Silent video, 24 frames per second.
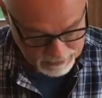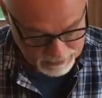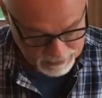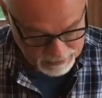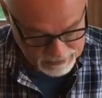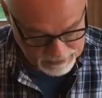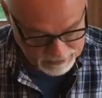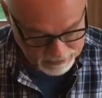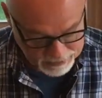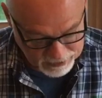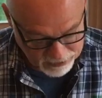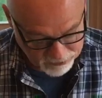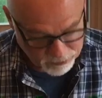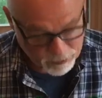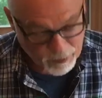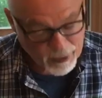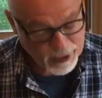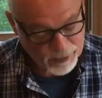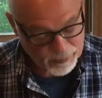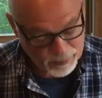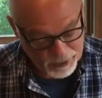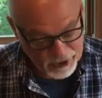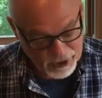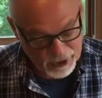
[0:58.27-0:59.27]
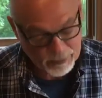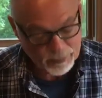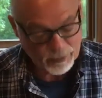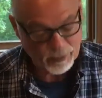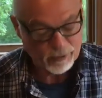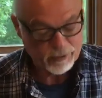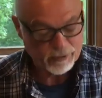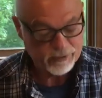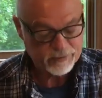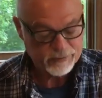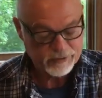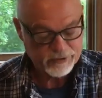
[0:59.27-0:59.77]
It said, if my
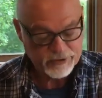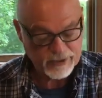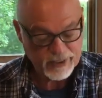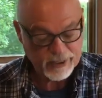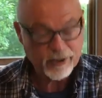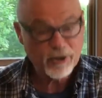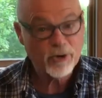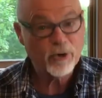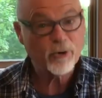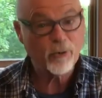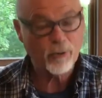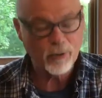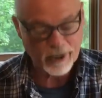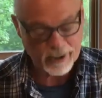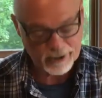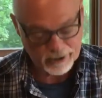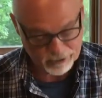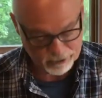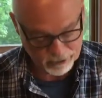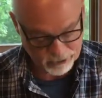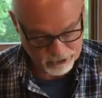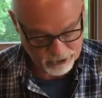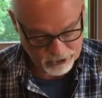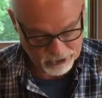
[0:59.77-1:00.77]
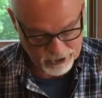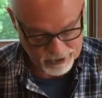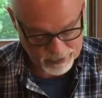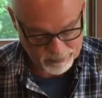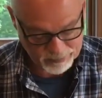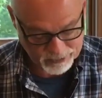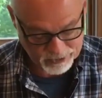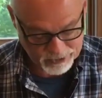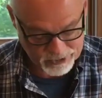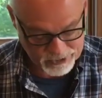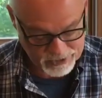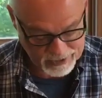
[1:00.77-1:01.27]
people, 2 Chronicles
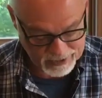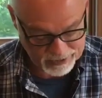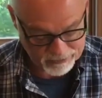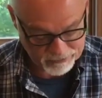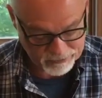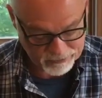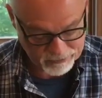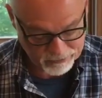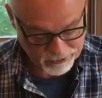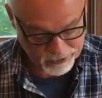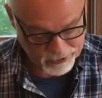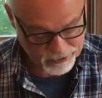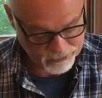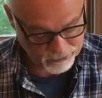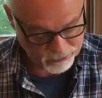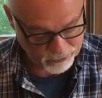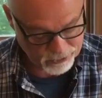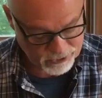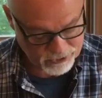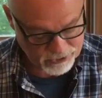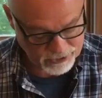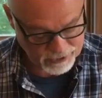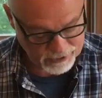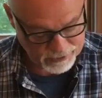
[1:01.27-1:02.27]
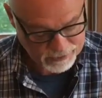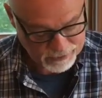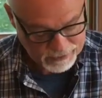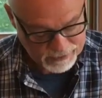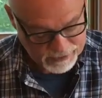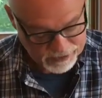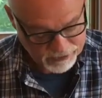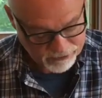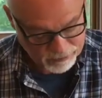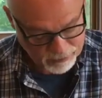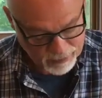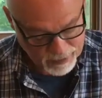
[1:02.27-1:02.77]
chapter 7, verse 14,
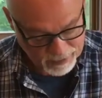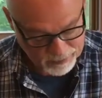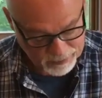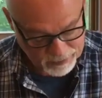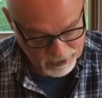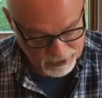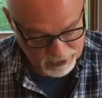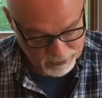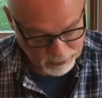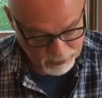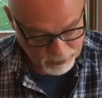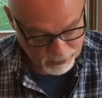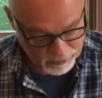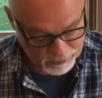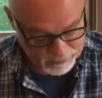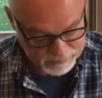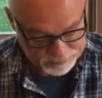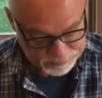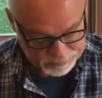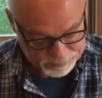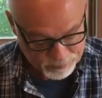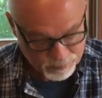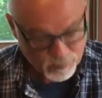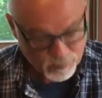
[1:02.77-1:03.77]
if my people